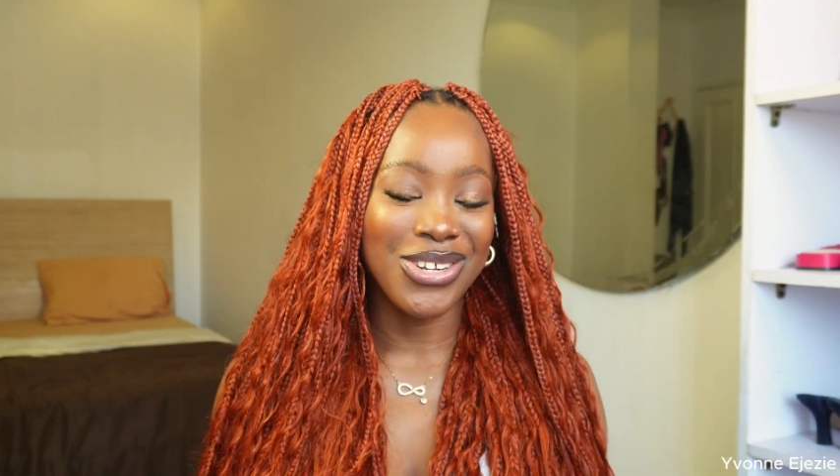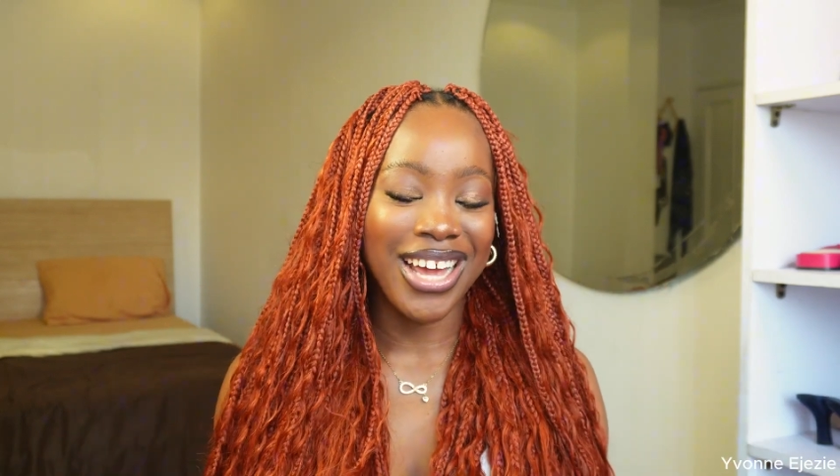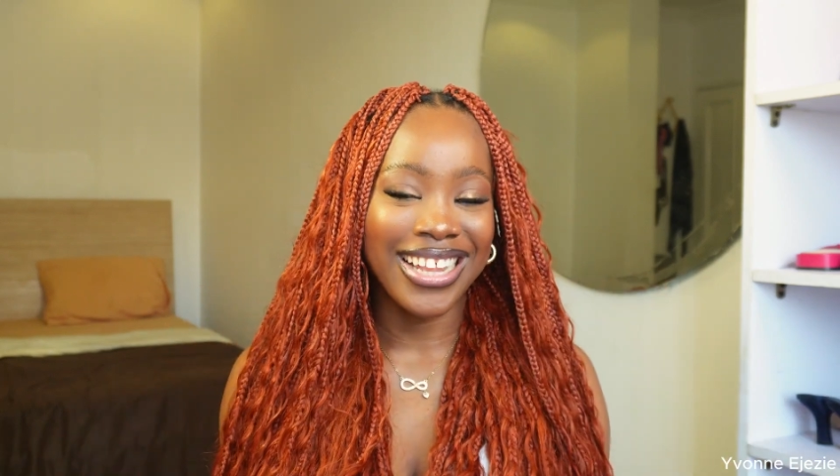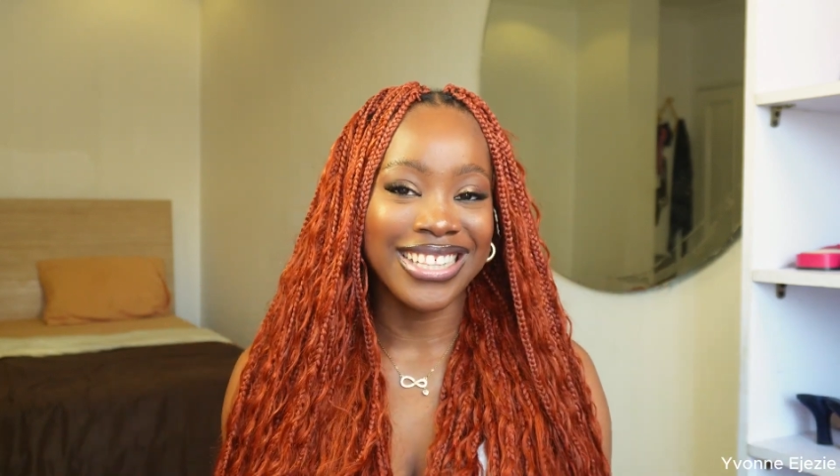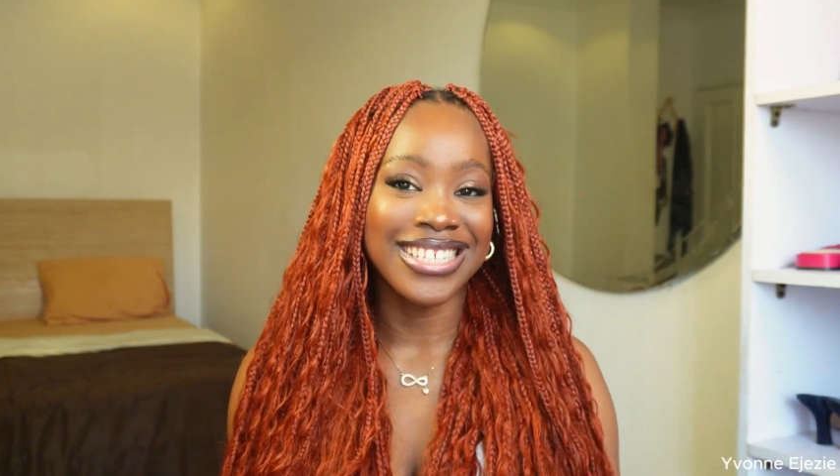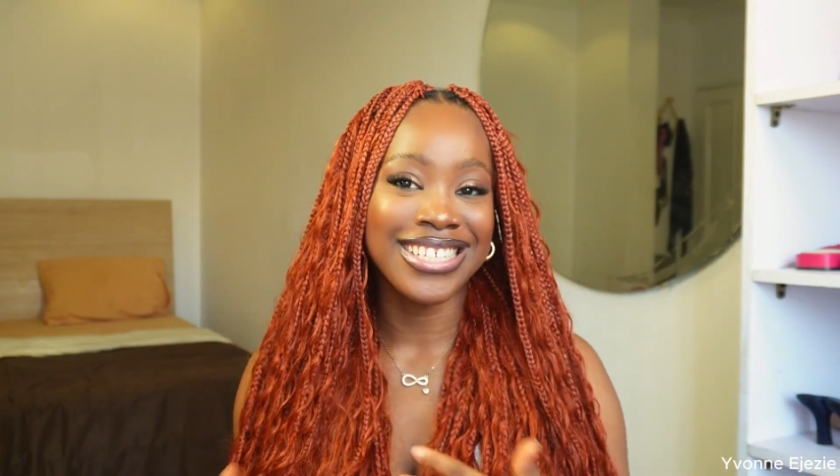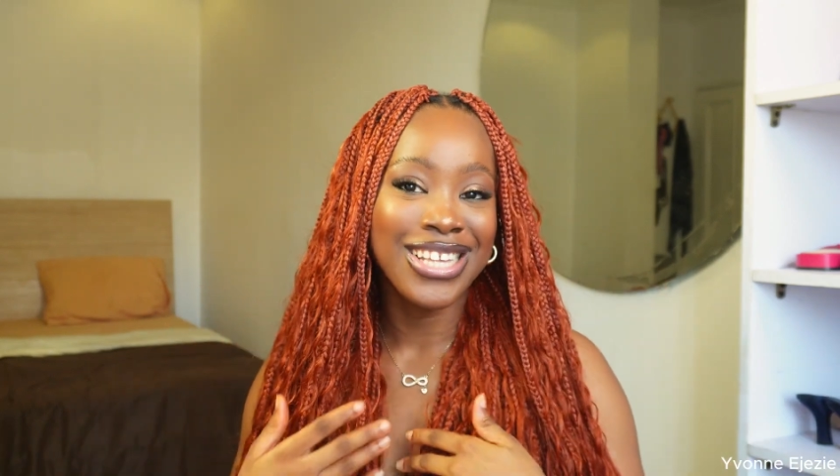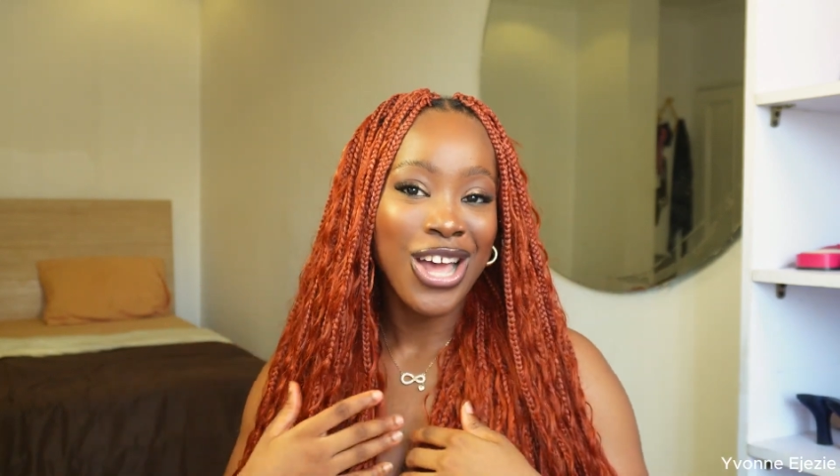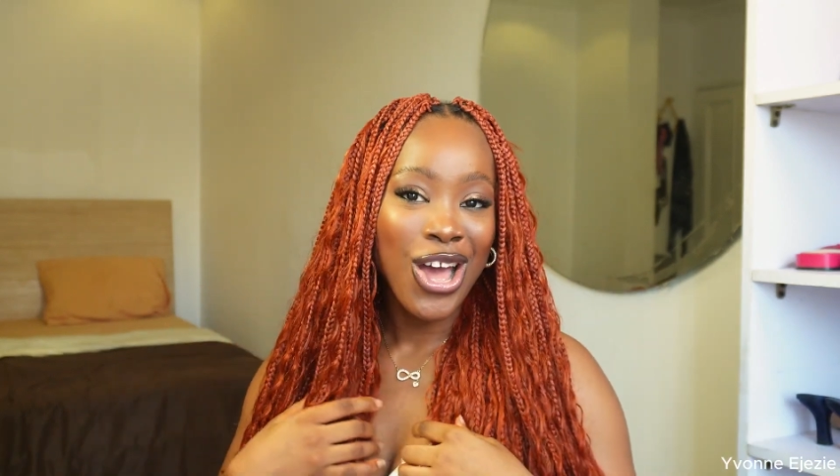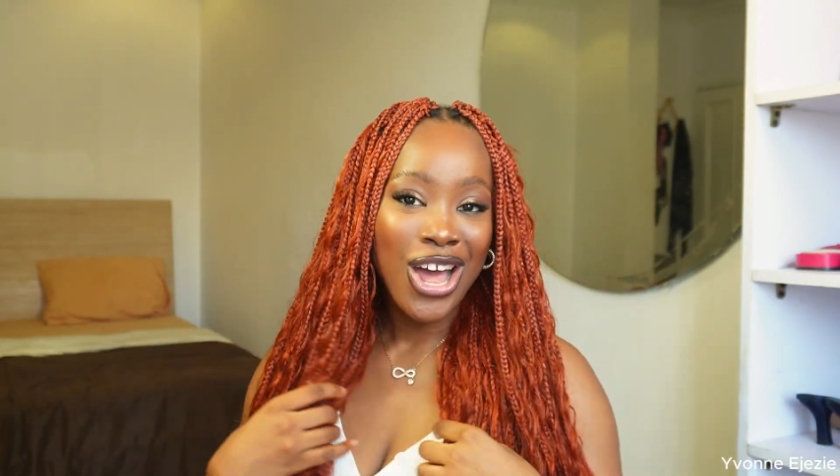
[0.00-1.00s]
Look at this.
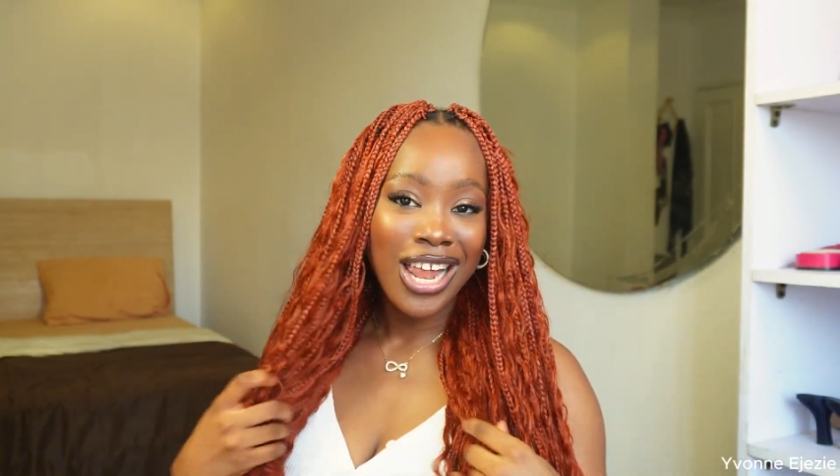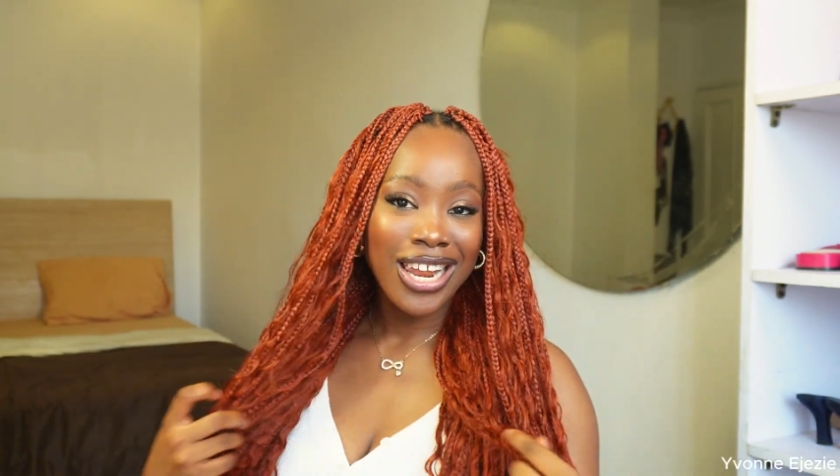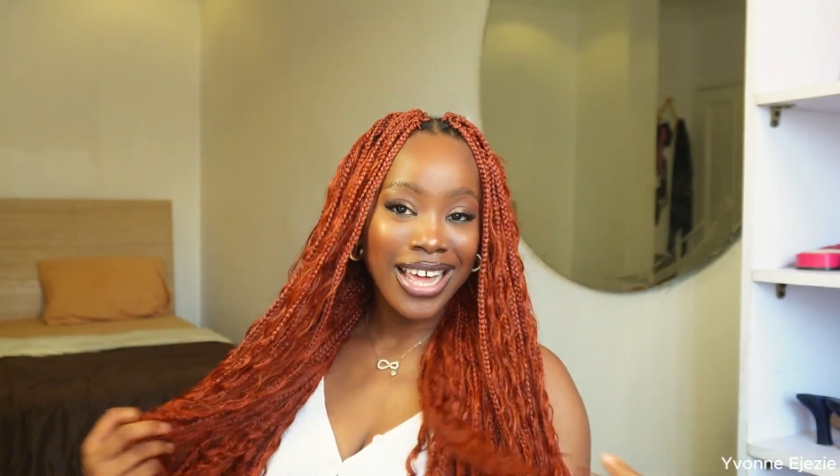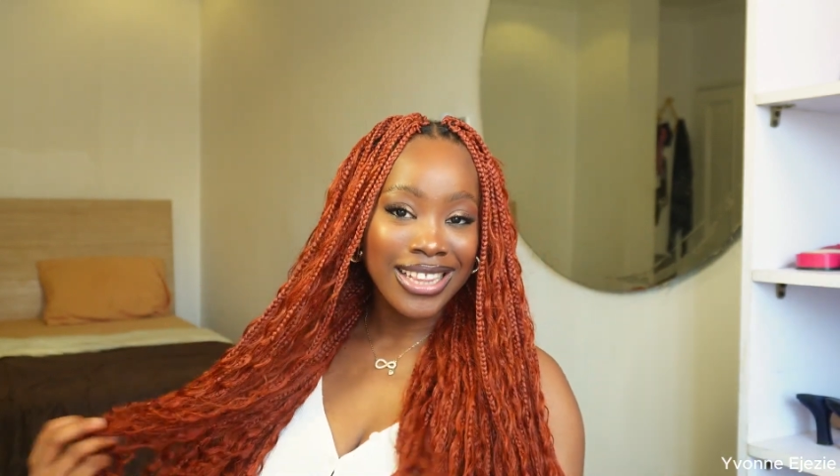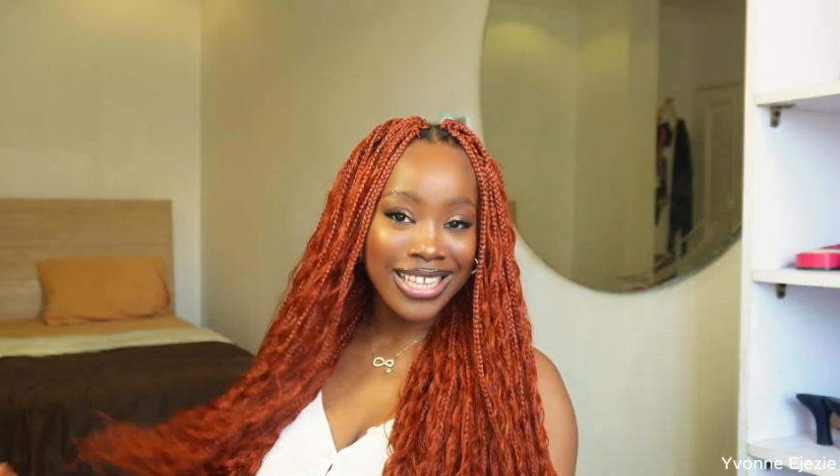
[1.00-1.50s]
Look